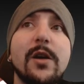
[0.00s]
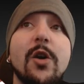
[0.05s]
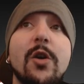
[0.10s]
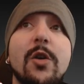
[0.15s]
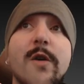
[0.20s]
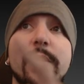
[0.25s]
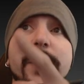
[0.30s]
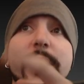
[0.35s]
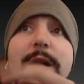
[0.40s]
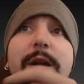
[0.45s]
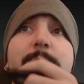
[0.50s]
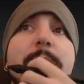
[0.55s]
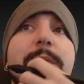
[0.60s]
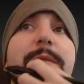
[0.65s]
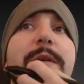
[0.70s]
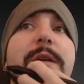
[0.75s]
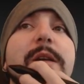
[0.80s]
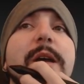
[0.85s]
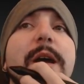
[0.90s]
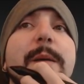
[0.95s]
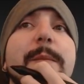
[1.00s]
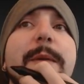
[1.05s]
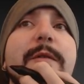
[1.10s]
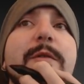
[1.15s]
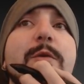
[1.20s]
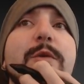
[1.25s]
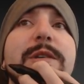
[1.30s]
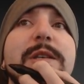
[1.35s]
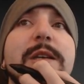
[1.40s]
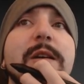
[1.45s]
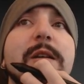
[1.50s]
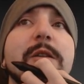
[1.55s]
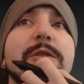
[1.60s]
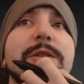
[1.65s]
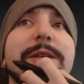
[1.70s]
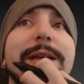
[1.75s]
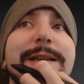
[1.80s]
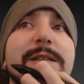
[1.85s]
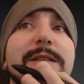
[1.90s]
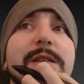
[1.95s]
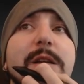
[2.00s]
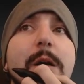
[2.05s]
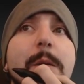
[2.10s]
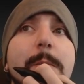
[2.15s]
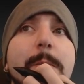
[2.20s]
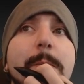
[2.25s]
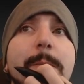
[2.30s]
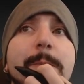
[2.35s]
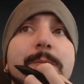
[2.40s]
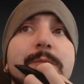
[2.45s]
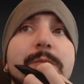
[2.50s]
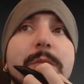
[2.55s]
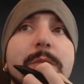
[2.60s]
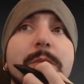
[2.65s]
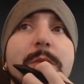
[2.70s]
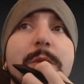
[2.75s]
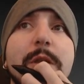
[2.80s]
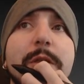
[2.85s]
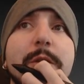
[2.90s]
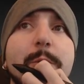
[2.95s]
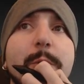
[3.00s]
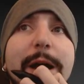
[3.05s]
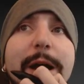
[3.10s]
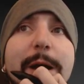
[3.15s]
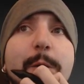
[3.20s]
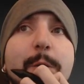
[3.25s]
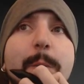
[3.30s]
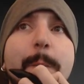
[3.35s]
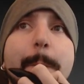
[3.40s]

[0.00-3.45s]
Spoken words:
Oh, and that maybe we scale those guys up throughout.